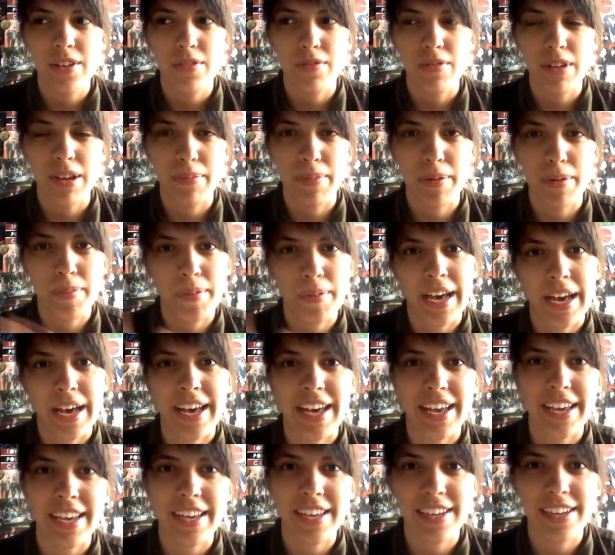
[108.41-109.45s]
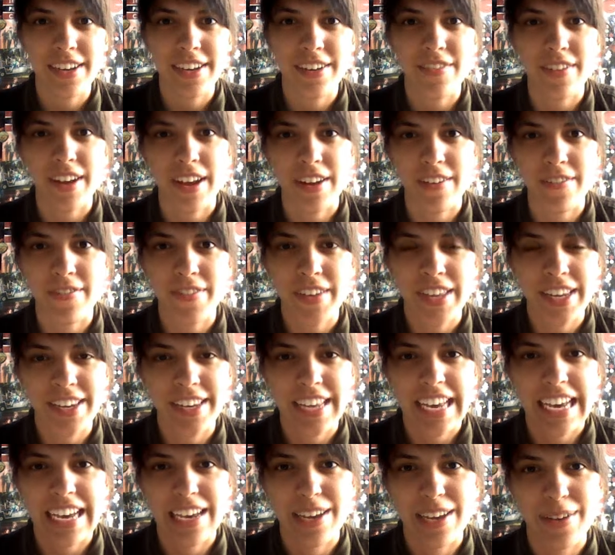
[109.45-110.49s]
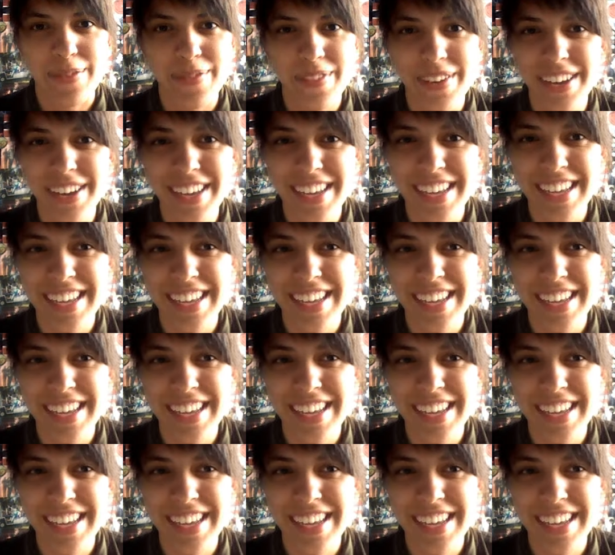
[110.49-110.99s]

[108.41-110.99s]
went bye-bye around beta time.